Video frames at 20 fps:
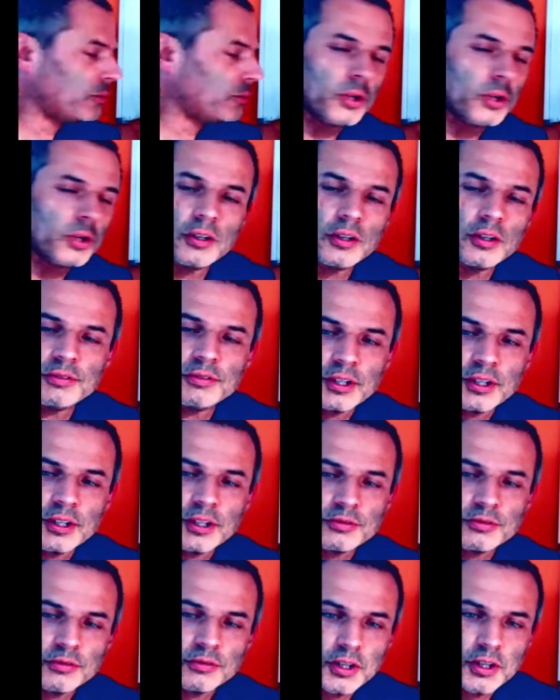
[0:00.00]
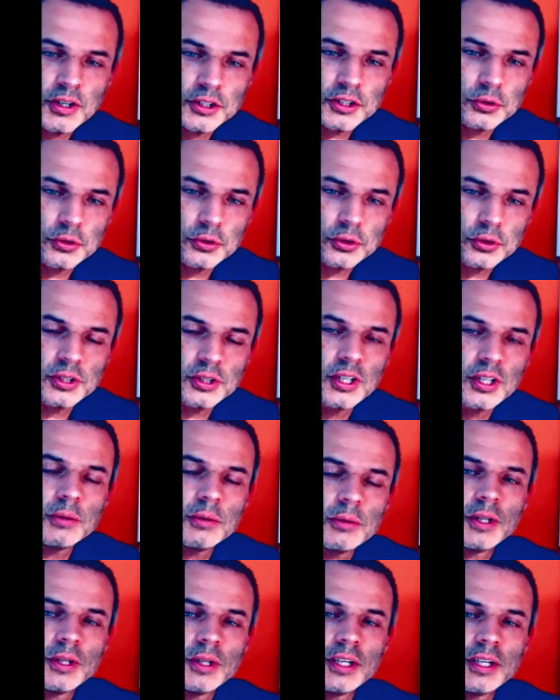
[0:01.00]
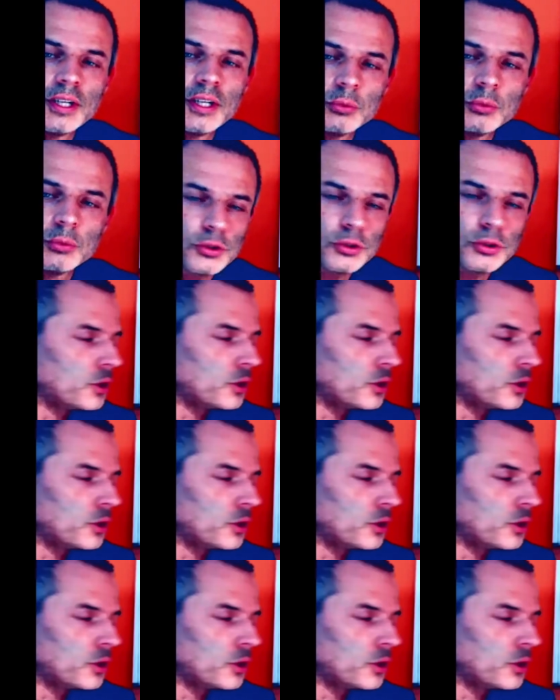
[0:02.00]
It will only flow for a very short time and then it will